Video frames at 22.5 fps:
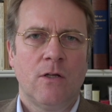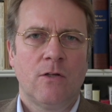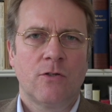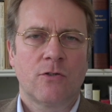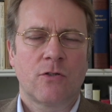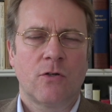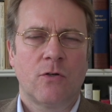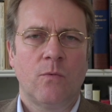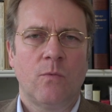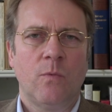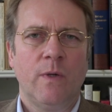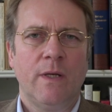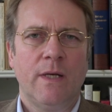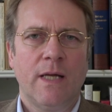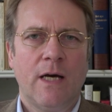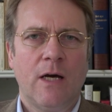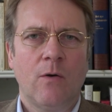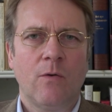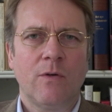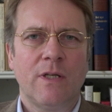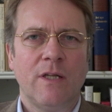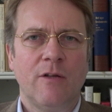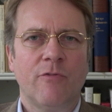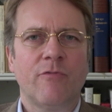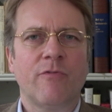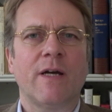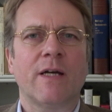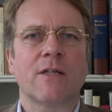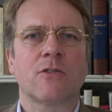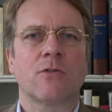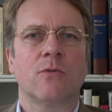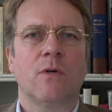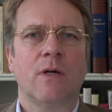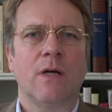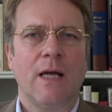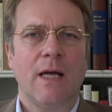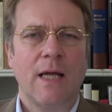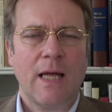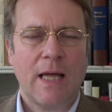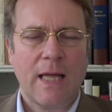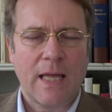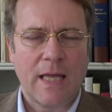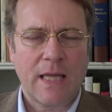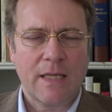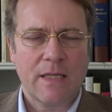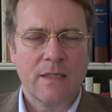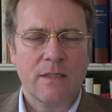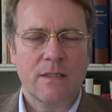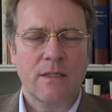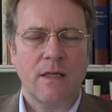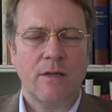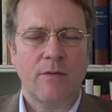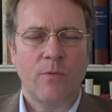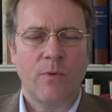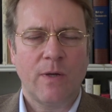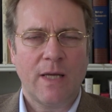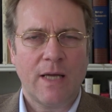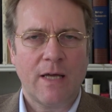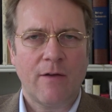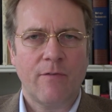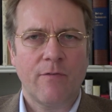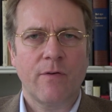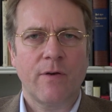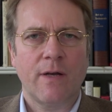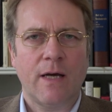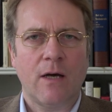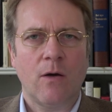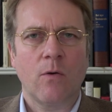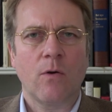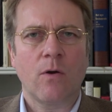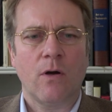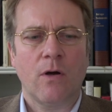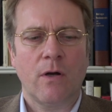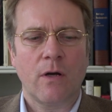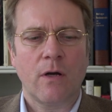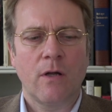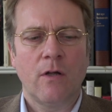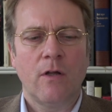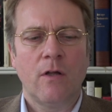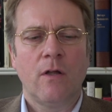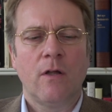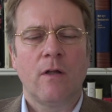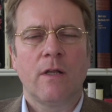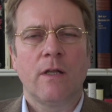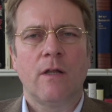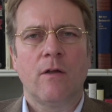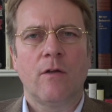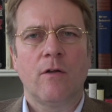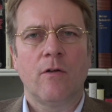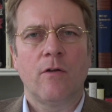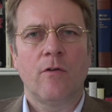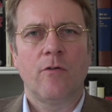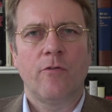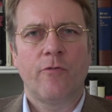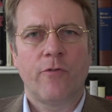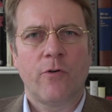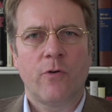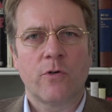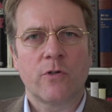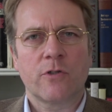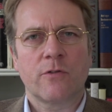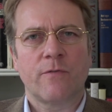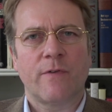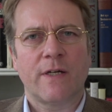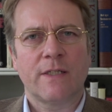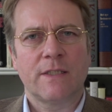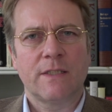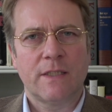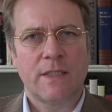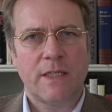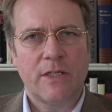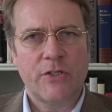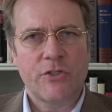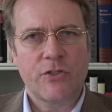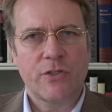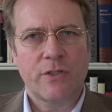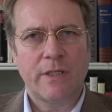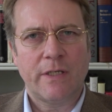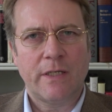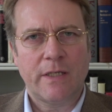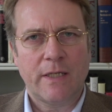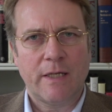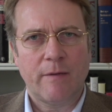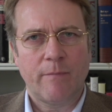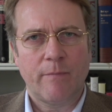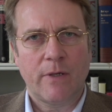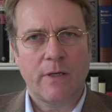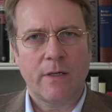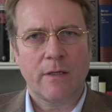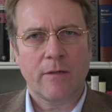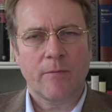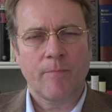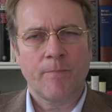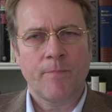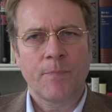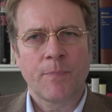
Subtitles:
So we now de facto have now got forced vaccination in Denmark,